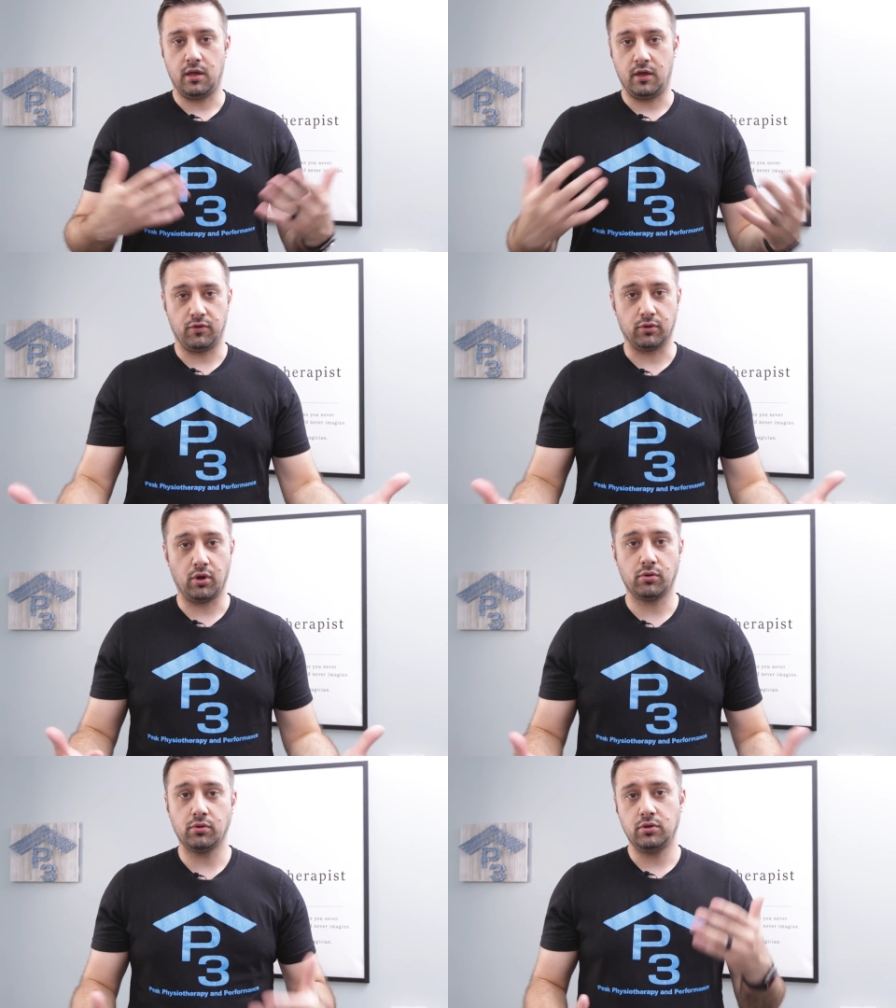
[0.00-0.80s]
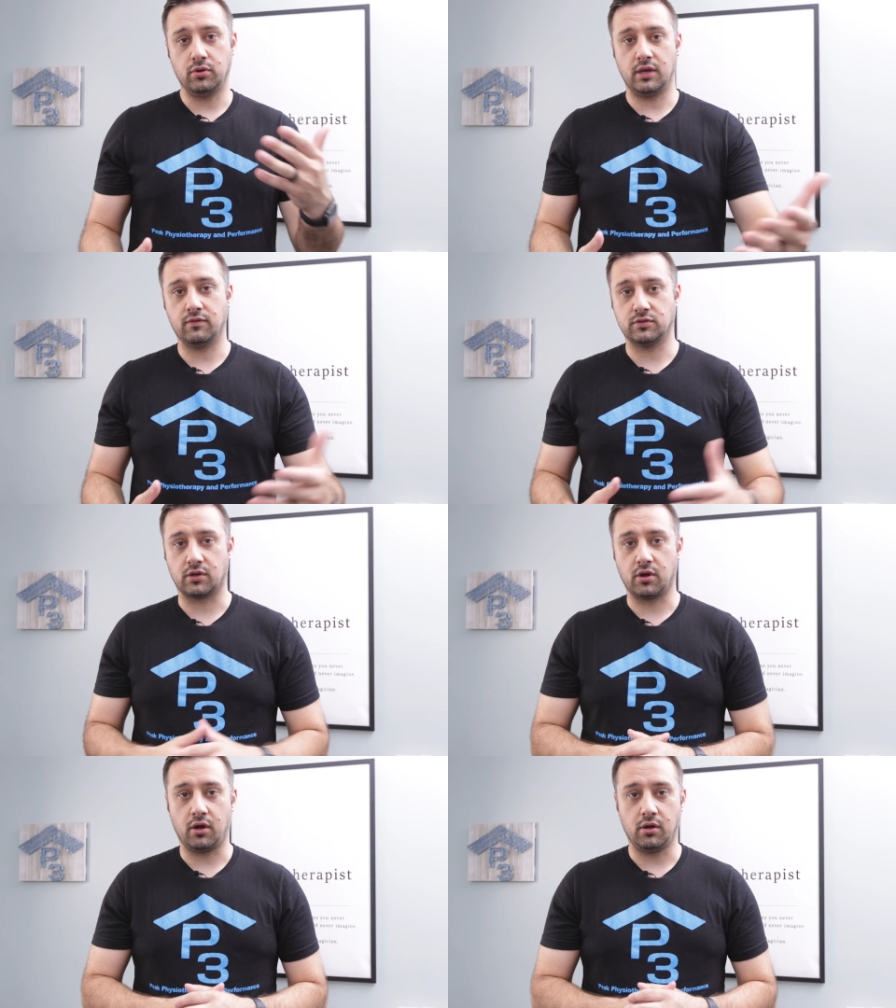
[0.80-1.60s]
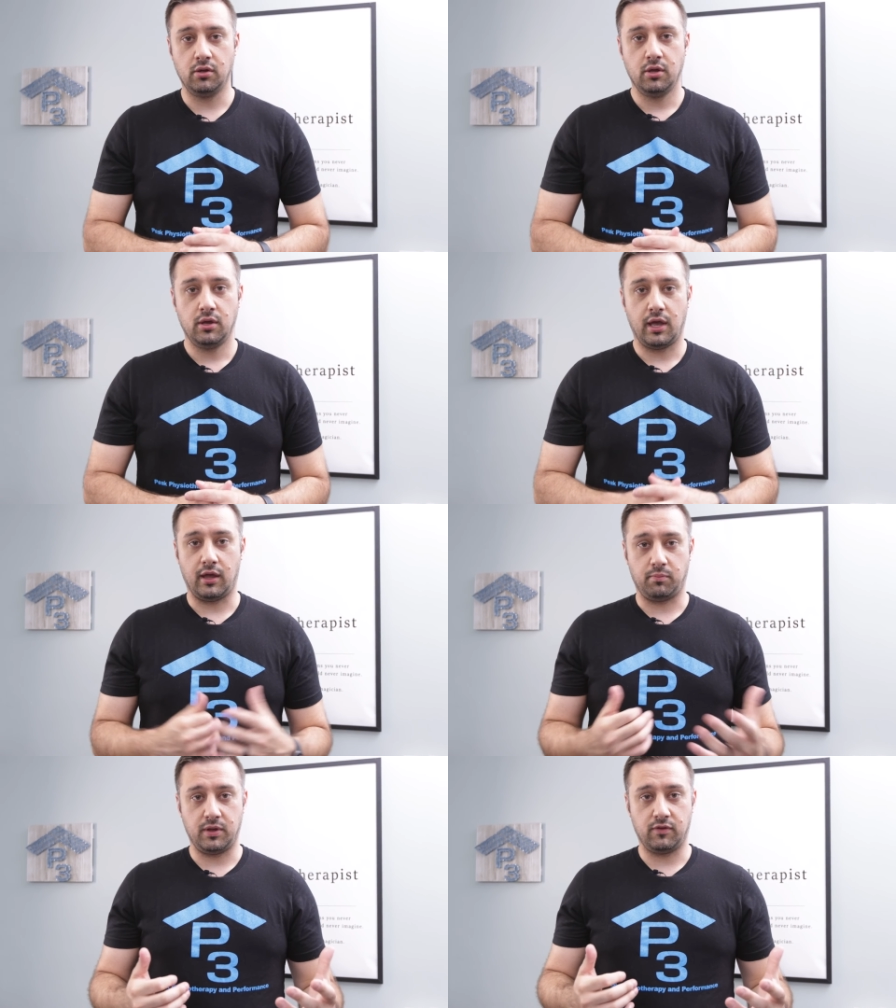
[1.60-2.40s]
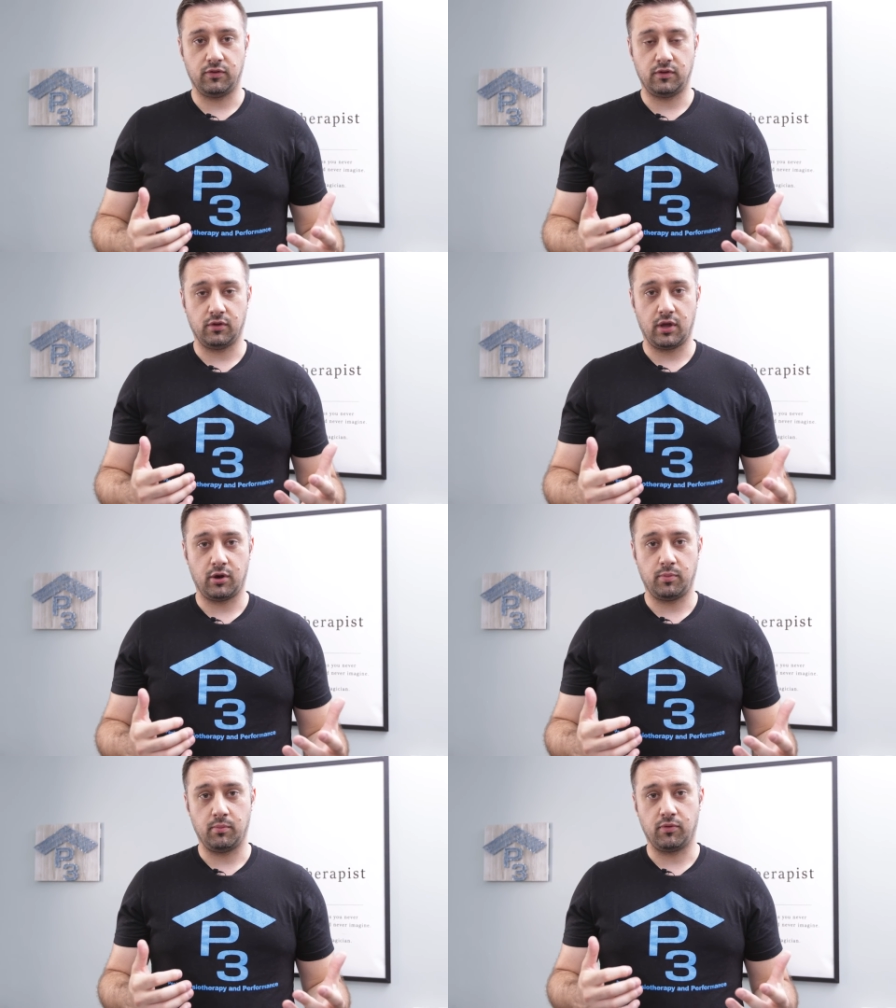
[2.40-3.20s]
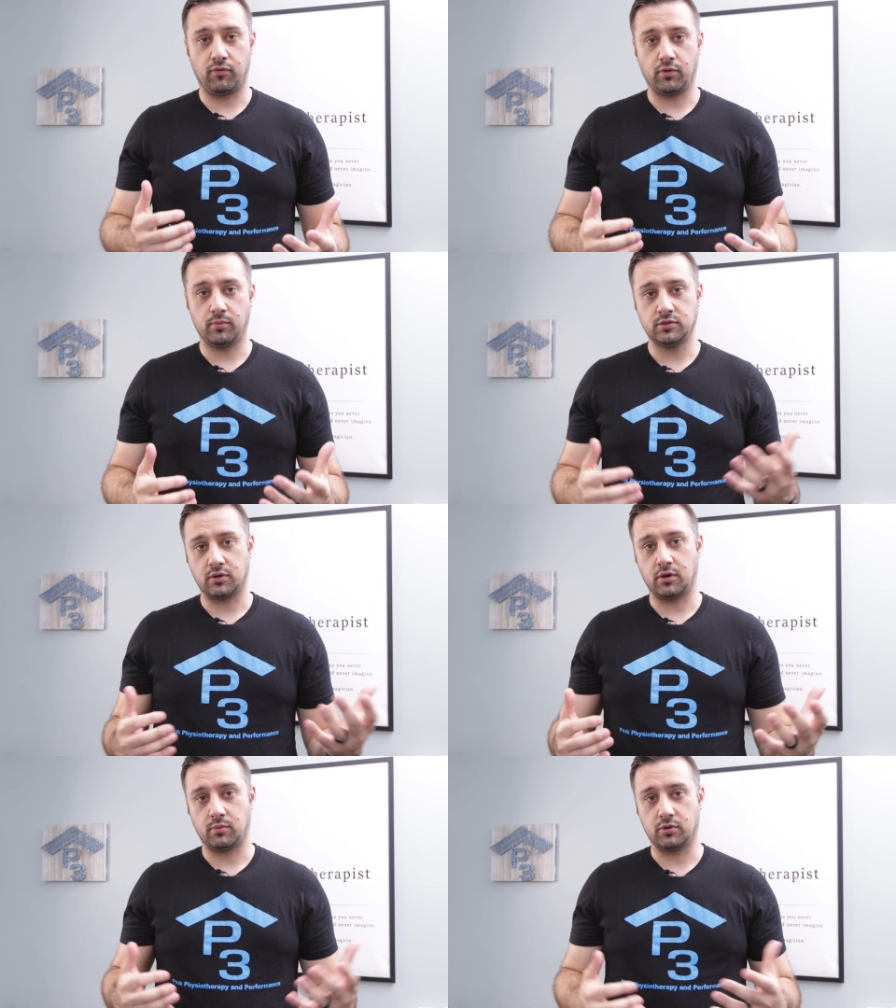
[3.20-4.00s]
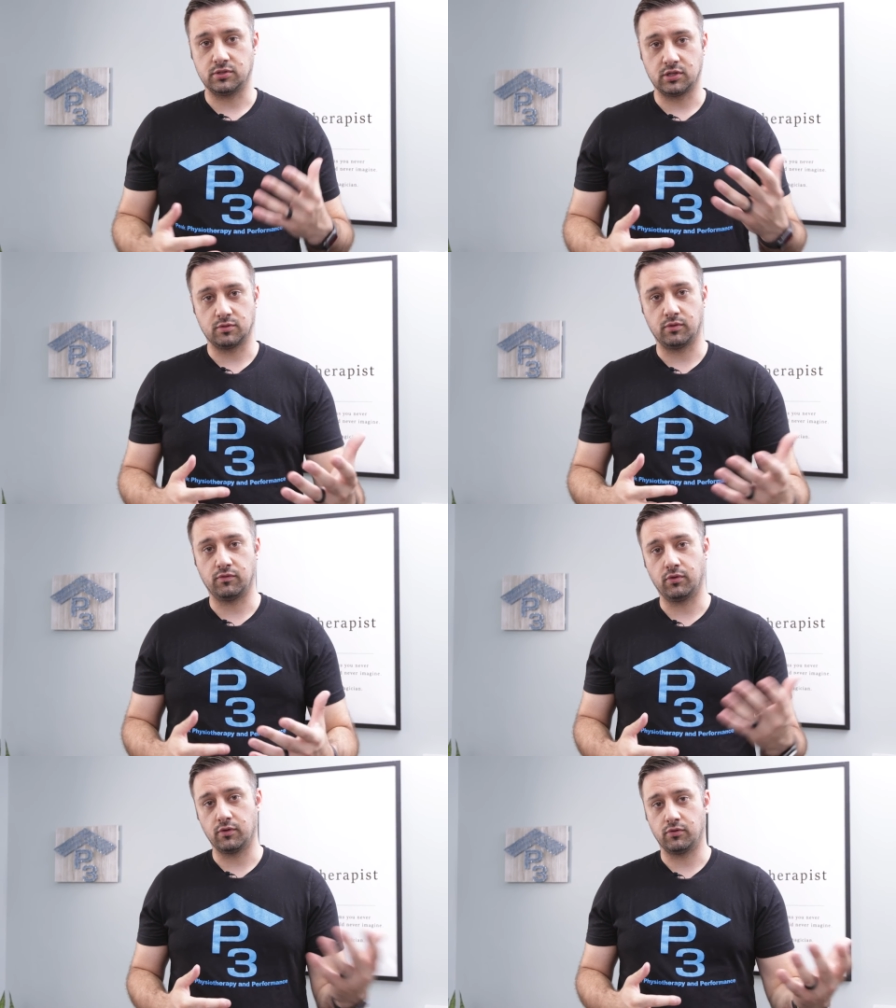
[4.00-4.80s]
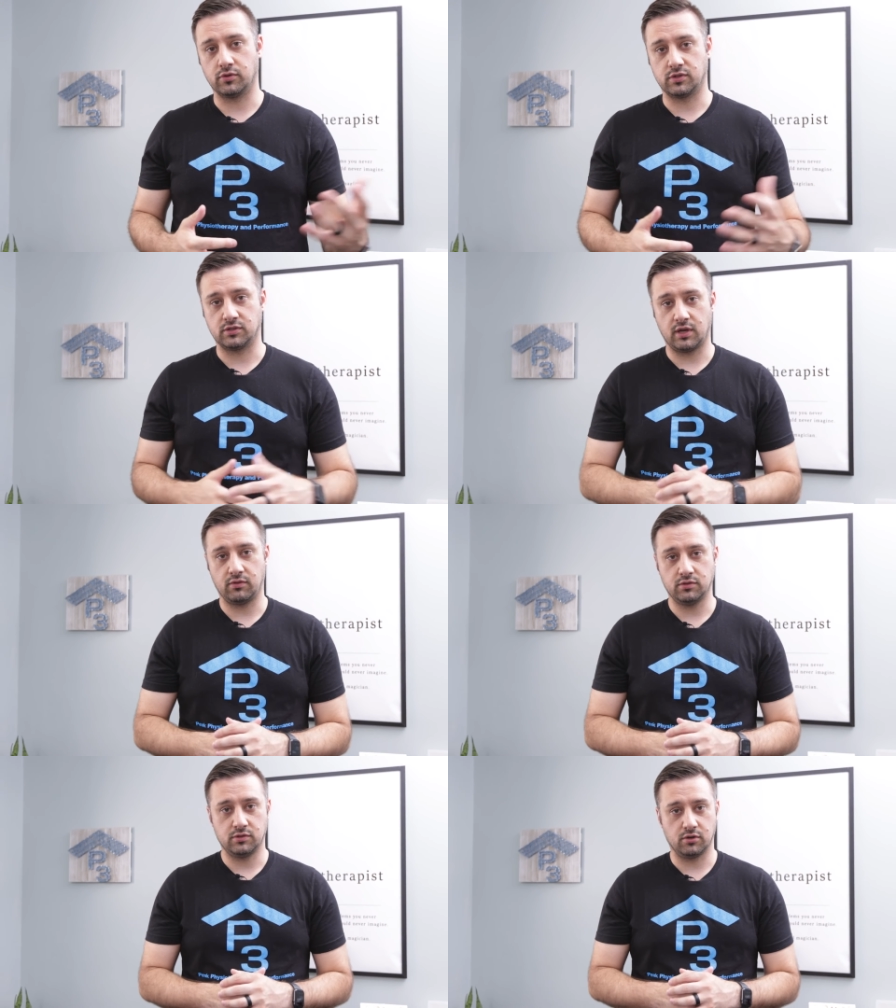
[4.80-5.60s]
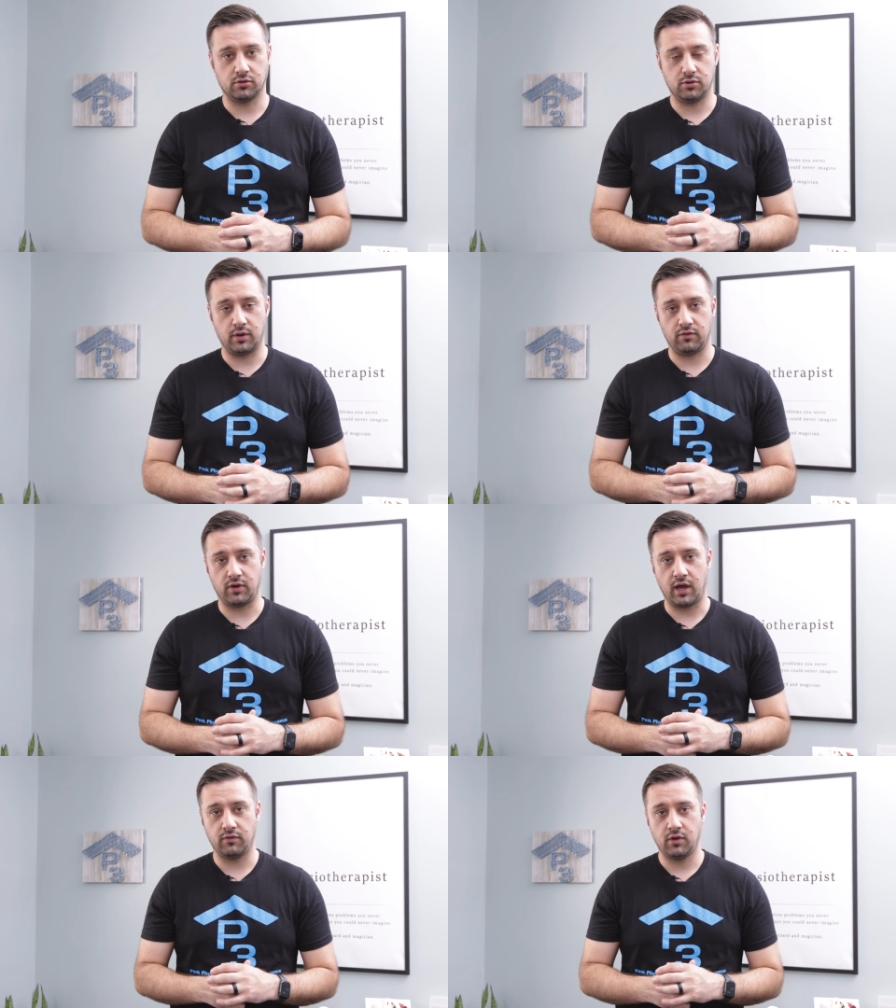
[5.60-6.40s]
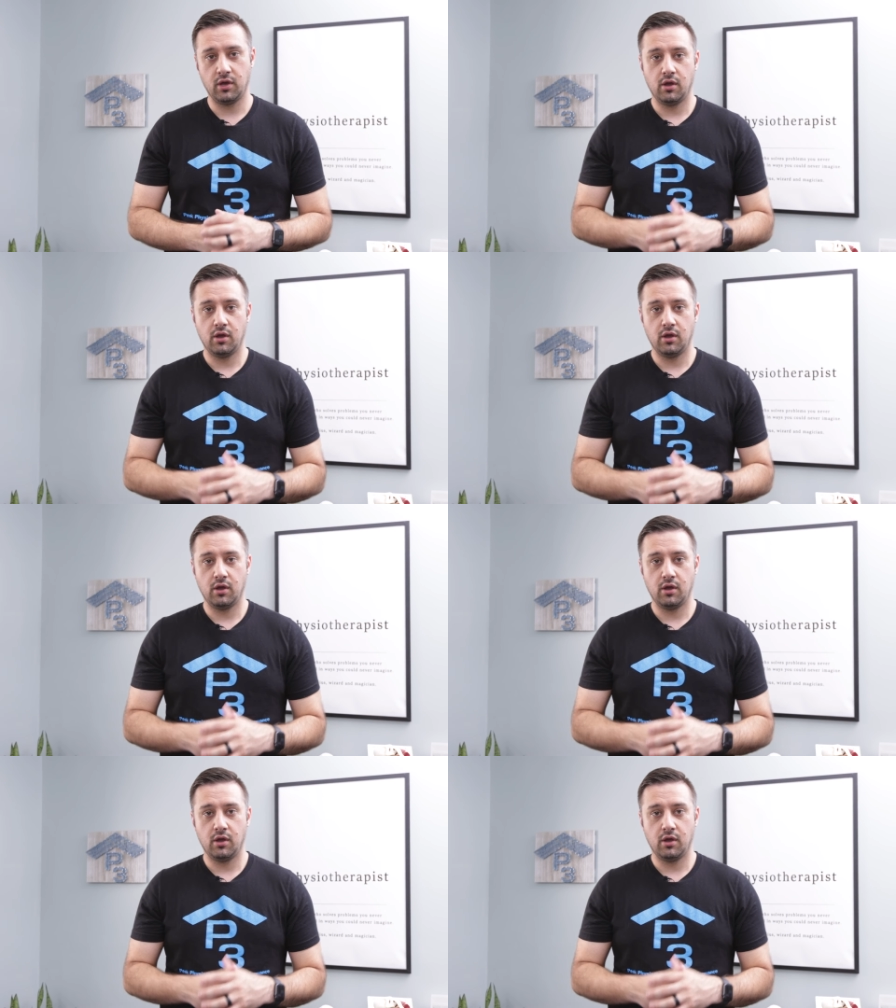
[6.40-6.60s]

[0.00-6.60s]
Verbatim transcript: If you're local, you can give us a call at Peak Physiotherapy and Performance. Our number is six one four, four six seven, zero two eight five.